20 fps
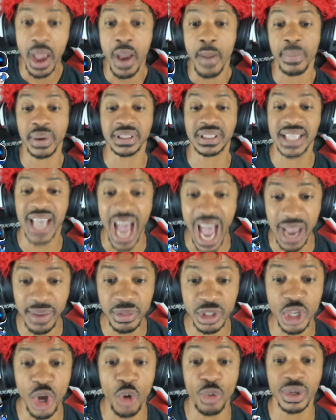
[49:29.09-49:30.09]
But time
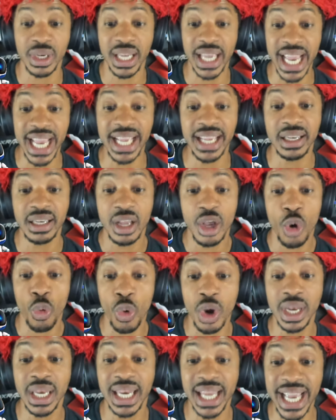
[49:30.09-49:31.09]
zone lead
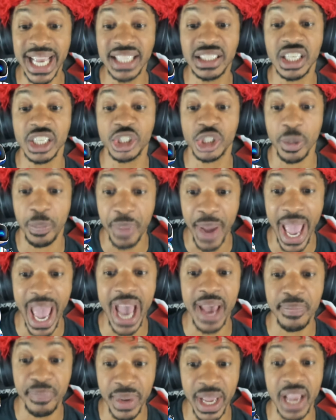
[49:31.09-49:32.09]
will lead to
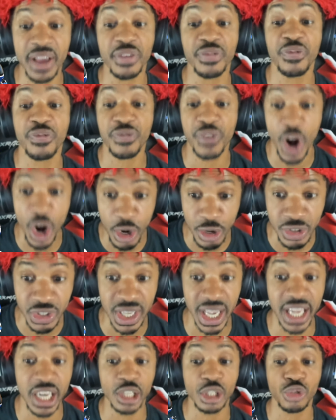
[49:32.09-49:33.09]
Japan being first
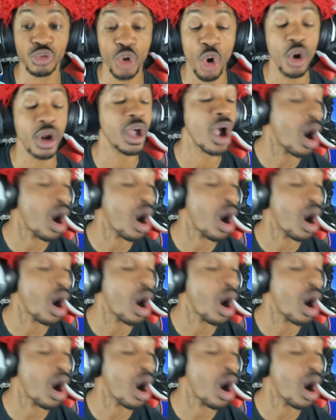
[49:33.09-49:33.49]
in its rolling.